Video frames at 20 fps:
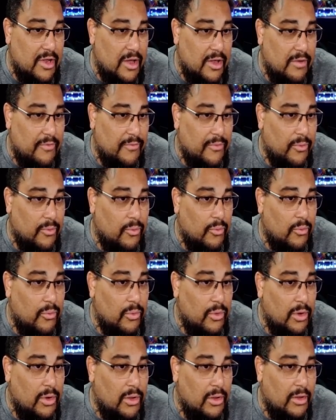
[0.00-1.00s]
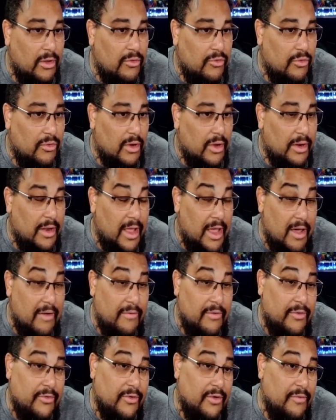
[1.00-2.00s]
out if we're really trying to have
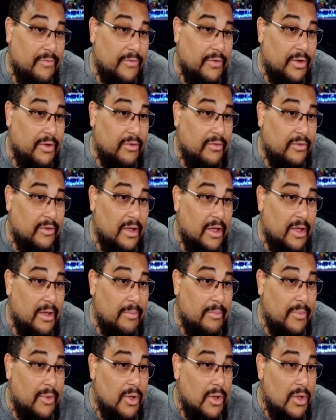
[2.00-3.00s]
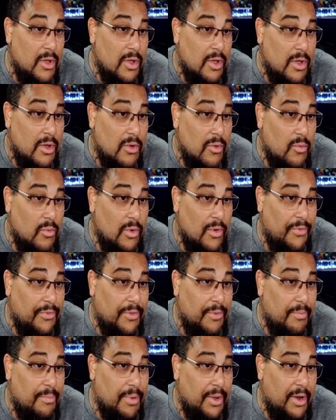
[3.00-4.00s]
ourselves a good time with
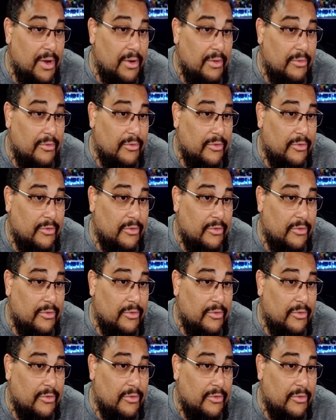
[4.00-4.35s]
the beer.